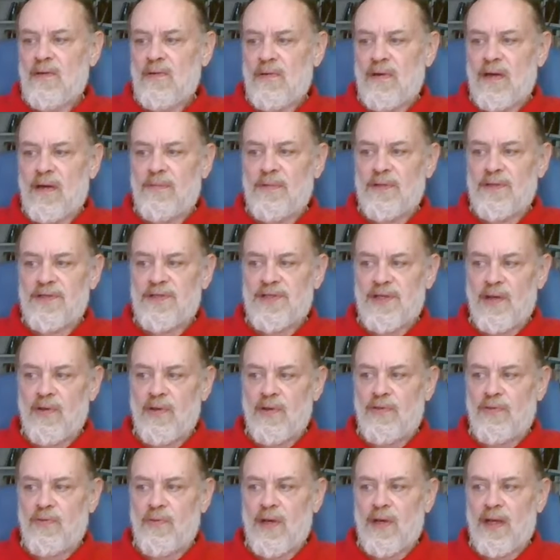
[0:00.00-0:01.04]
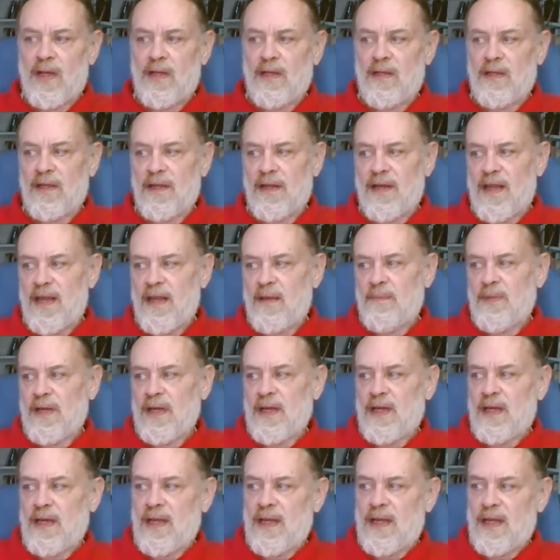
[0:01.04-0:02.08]
Robert Southwell, an
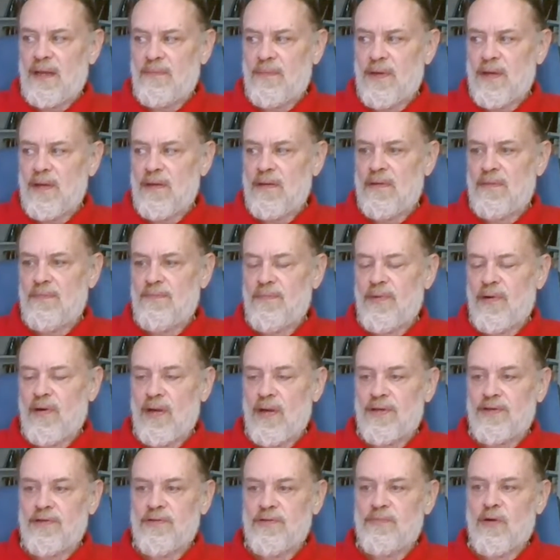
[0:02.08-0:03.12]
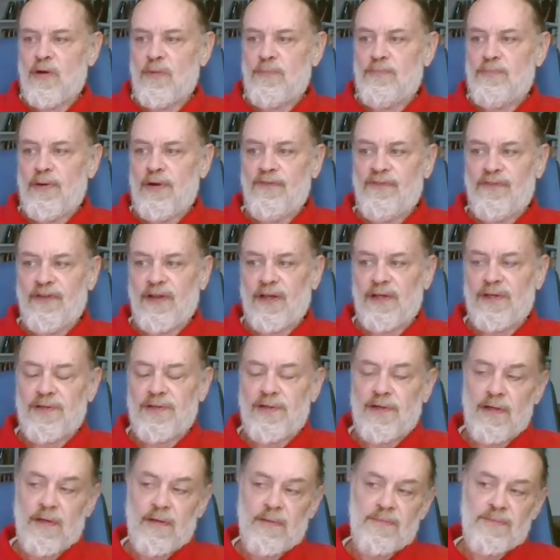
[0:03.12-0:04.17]
eminent name, brought to more perfect
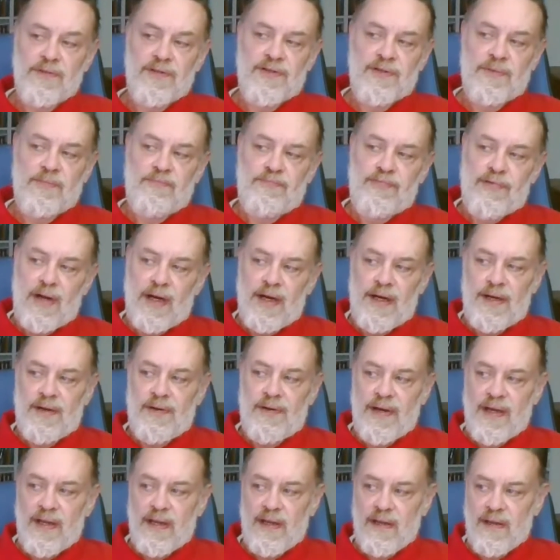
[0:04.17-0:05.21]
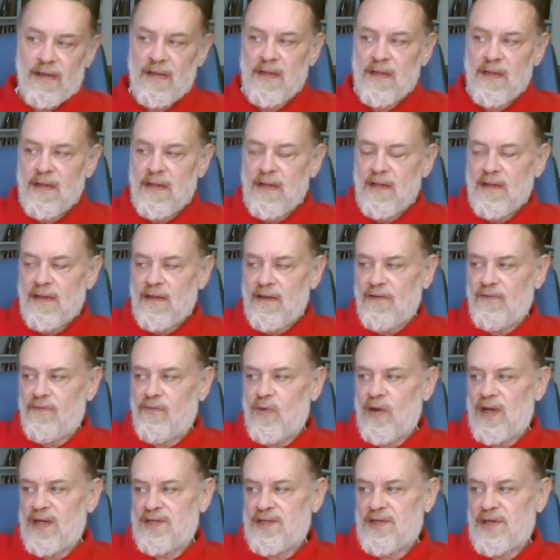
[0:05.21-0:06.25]
terms the priory of
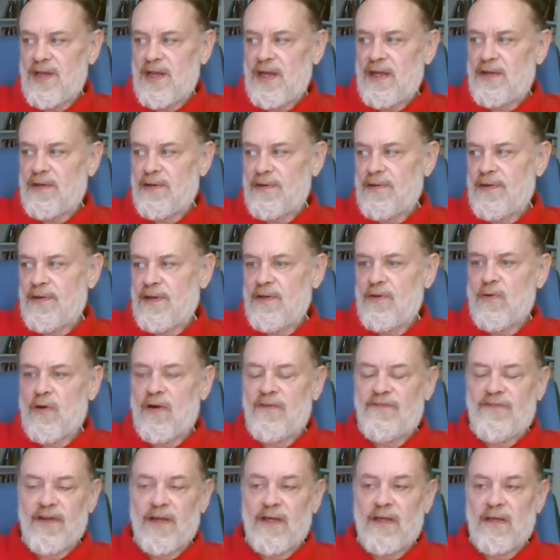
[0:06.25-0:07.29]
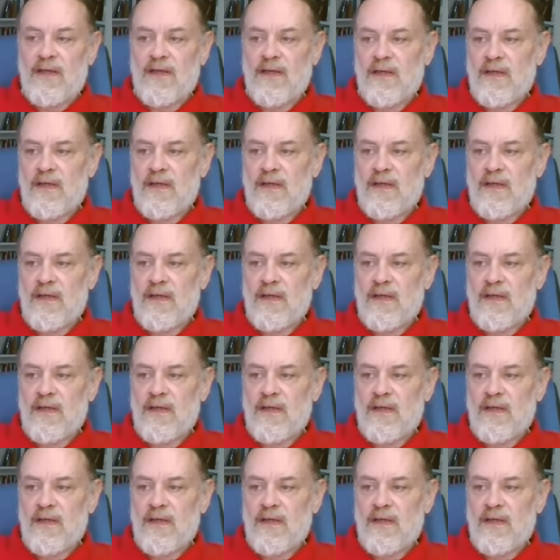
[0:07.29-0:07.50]
Westacre in Norfolk